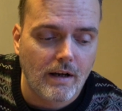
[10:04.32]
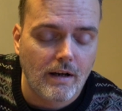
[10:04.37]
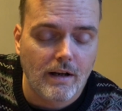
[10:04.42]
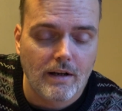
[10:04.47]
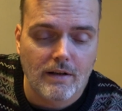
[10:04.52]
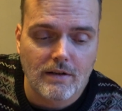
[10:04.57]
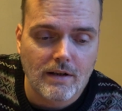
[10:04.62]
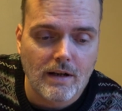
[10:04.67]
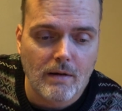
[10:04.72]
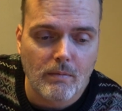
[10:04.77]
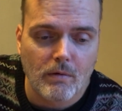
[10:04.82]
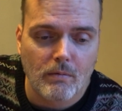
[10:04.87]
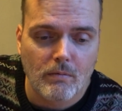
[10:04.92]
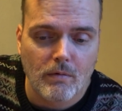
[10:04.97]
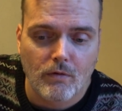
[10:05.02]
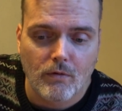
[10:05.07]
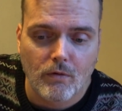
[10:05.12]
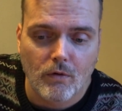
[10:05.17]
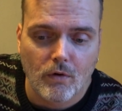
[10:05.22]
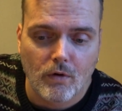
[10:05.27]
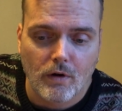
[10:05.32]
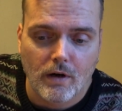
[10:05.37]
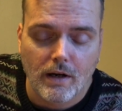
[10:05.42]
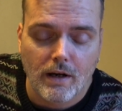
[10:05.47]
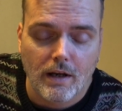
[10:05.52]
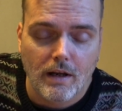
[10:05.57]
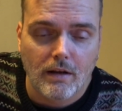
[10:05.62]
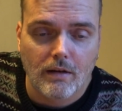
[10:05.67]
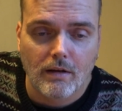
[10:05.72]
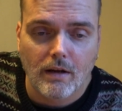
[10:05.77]
it's happened before.
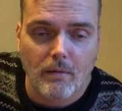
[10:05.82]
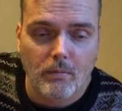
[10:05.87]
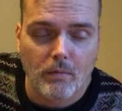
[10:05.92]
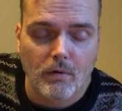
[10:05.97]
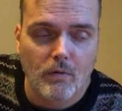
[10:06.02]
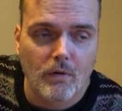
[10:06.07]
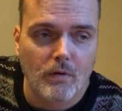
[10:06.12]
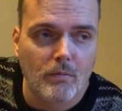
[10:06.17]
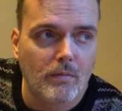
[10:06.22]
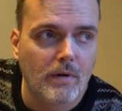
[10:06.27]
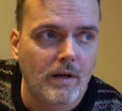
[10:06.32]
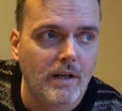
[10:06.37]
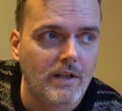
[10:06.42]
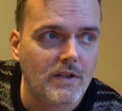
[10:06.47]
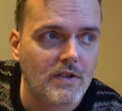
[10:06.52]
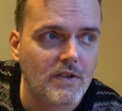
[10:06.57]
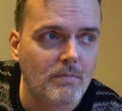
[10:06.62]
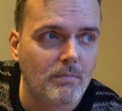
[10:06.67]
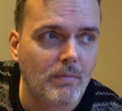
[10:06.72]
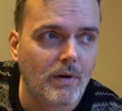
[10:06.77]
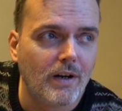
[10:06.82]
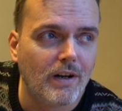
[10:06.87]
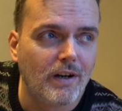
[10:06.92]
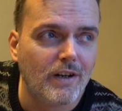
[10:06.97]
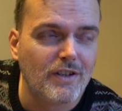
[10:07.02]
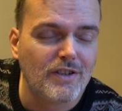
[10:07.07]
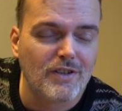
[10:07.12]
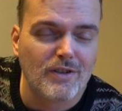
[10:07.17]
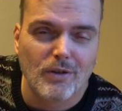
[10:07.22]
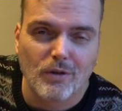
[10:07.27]
It happened with my Inspire.
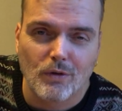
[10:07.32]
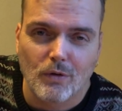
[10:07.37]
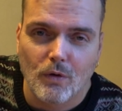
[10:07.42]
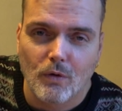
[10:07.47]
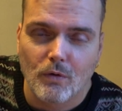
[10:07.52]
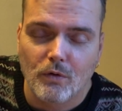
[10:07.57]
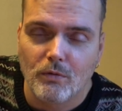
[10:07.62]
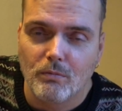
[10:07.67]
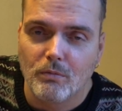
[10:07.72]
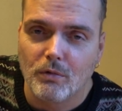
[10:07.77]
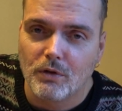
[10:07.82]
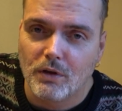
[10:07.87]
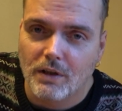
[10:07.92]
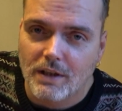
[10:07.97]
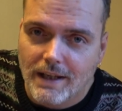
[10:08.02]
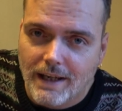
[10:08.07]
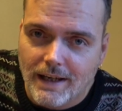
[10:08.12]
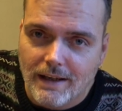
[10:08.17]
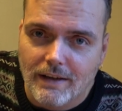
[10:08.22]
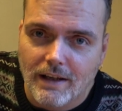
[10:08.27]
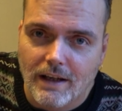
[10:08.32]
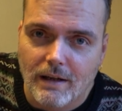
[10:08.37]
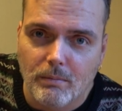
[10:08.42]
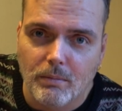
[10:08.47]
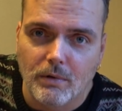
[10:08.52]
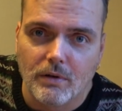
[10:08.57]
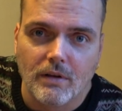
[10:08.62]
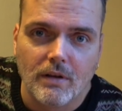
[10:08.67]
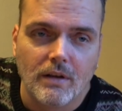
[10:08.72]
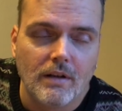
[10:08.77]
It's not often, but it can
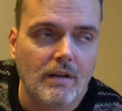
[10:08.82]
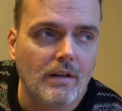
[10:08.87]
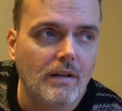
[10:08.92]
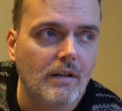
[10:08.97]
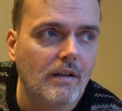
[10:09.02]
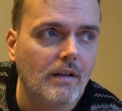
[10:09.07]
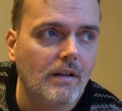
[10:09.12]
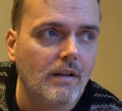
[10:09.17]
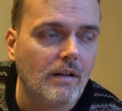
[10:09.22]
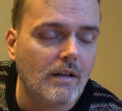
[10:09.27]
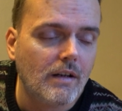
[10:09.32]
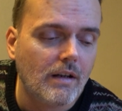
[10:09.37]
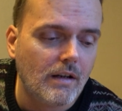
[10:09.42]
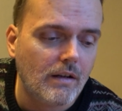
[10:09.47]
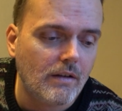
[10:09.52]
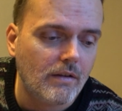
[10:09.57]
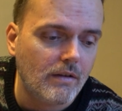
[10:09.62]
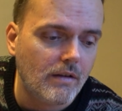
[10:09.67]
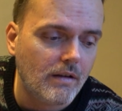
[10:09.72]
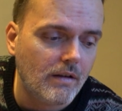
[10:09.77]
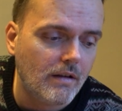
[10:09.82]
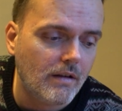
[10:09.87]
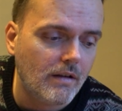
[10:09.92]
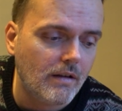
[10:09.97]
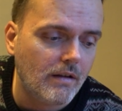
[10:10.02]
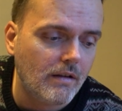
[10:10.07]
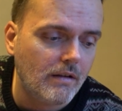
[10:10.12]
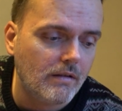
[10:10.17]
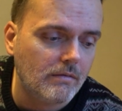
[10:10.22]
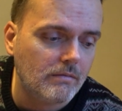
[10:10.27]
happen. And
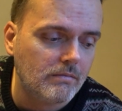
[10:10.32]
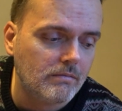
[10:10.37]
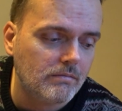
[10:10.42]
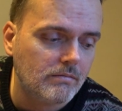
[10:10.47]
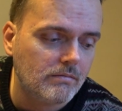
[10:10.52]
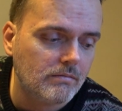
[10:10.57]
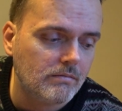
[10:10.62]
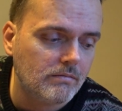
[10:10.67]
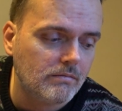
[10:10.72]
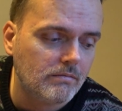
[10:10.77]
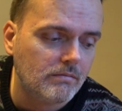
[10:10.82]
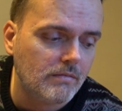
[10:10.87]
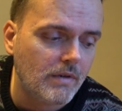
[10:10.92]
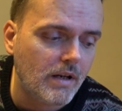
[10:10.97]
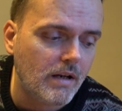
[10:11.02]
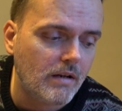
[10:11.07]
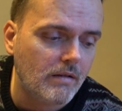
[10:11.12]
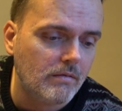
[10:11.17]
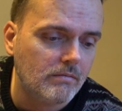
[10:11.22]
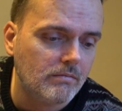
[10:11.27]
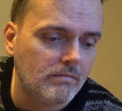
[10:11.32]
yeah,